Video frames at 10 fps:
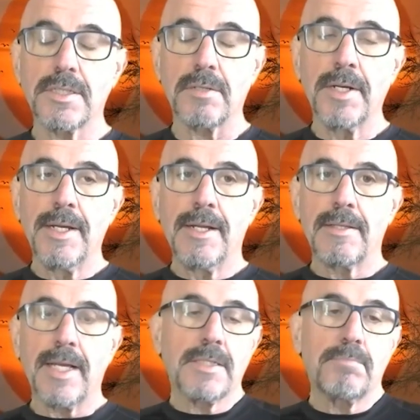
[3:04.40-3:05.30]
So
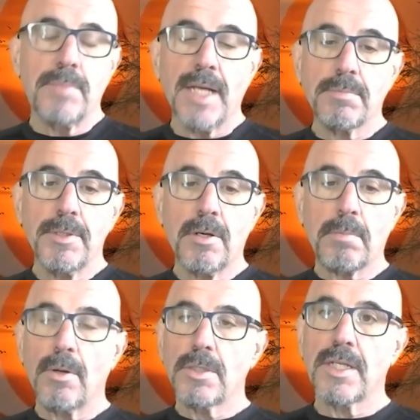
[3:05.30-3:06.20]
that's been our
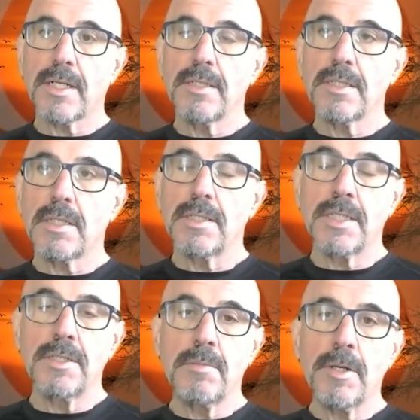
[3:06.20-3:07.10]
approach. That can
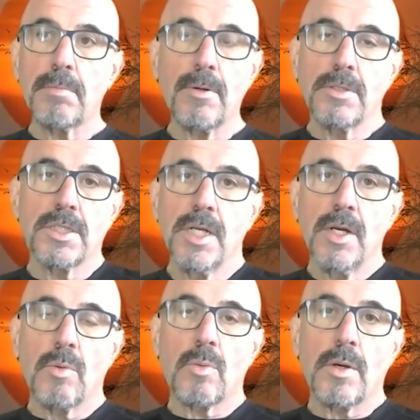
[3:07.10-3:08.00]
continue to be our approach.
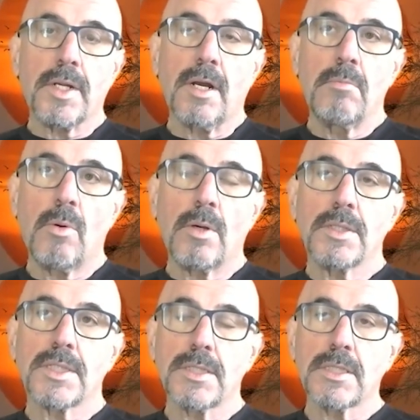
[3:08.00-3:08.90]
We're working on more
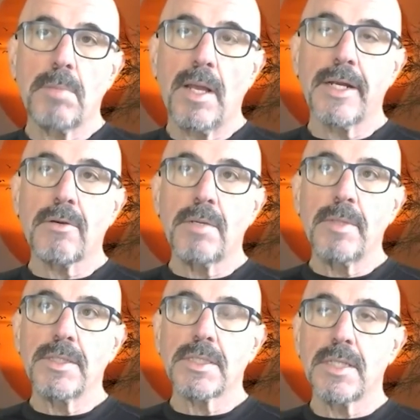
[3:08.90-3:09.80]
supply
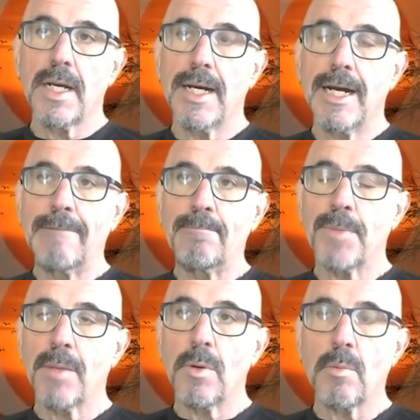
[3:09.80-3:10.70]
agreements.
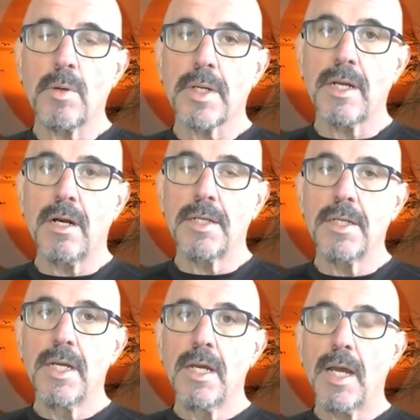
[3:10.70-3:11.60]
We're working on
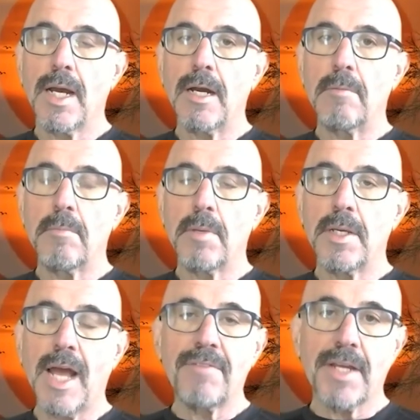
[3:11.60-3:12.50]

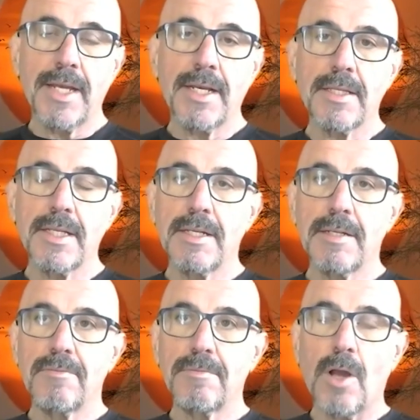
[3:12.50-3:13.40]
navigating the
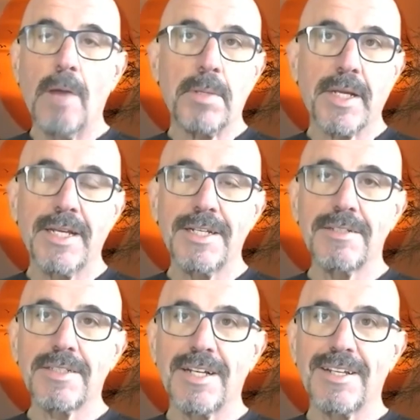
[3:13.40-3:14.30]
complicated
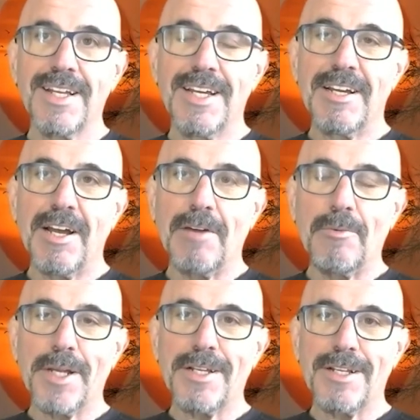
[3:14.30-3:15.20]

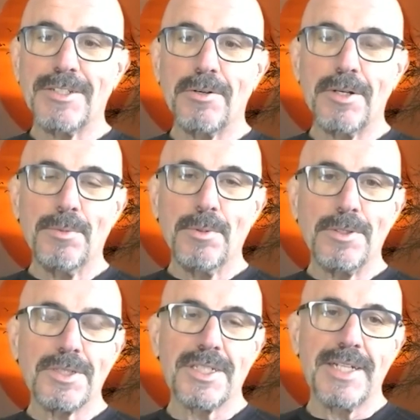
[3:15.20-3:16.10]
regulatory
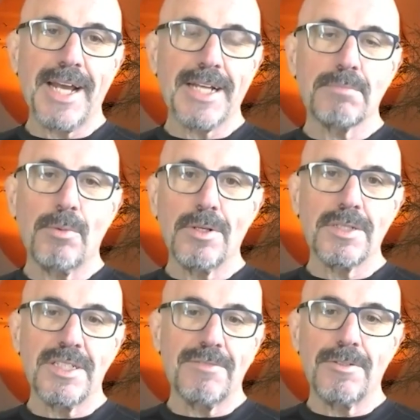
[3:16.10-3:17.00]
rules to export
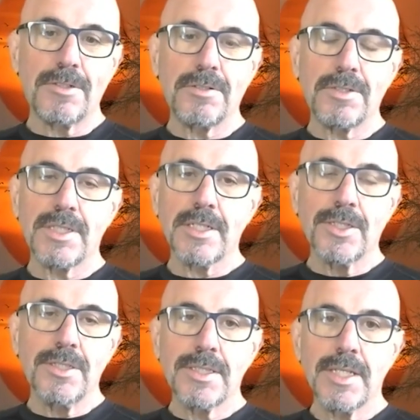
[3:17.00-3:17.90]
to different
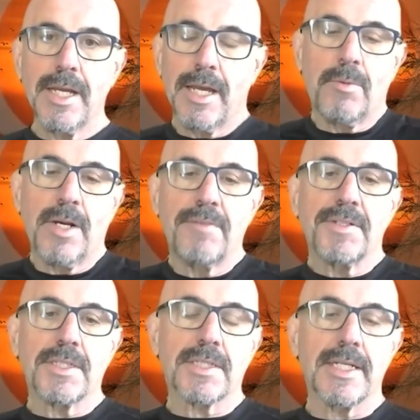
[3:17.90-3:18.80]
jurisdictions, and we're having
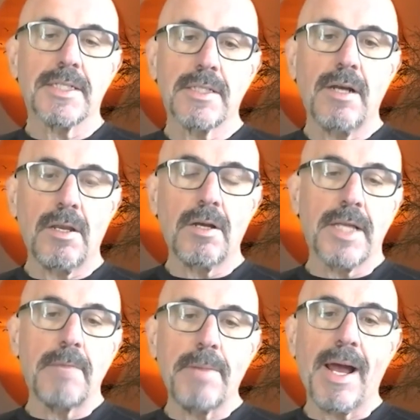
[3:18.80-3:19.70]
success along
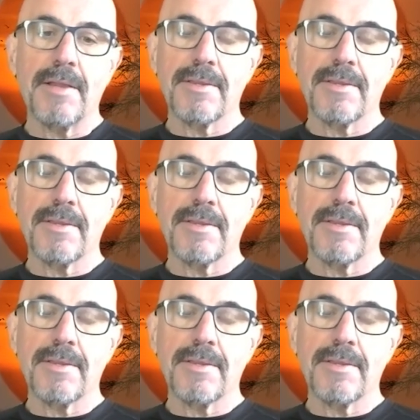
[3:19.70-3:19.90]
that path.